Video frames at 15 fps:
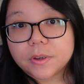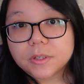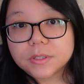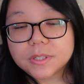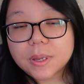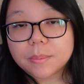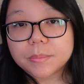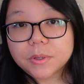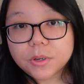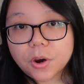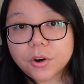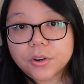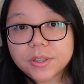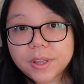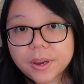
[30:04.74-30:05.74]
some
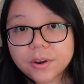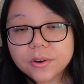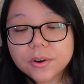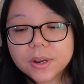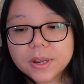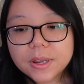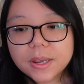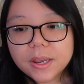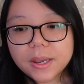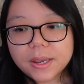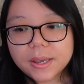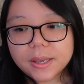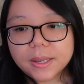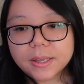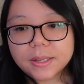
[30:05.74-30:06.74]
yarn there,
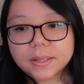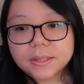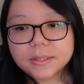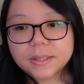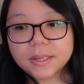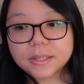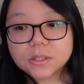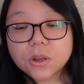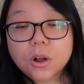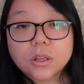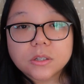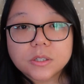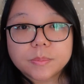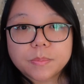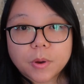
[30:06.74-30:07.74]
and it's
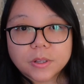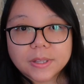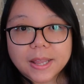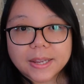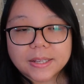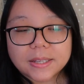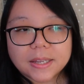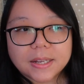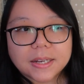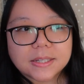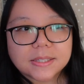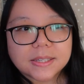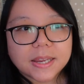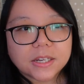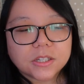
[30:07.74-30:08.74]
called Spotlight. It
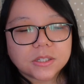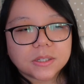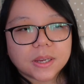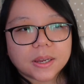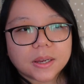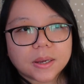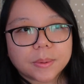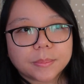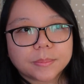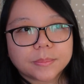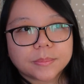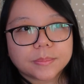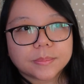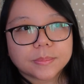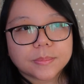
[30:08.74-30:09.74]
is
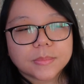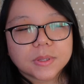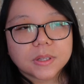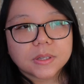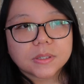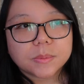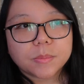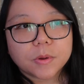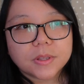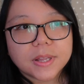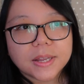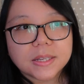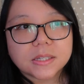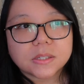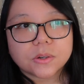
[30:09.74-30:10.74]
actually
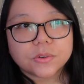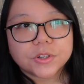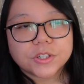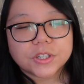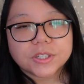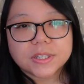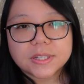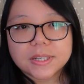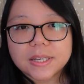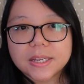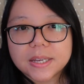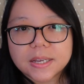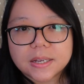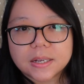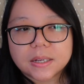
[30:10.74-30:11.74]
Spotlight is
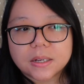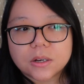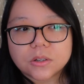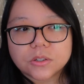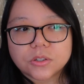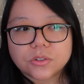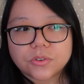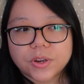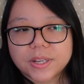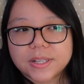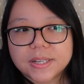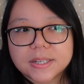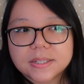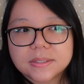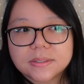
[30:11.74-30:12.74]
originally
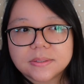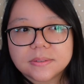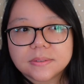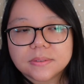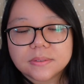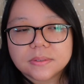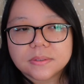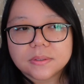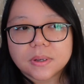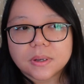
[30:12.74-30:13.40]
Australian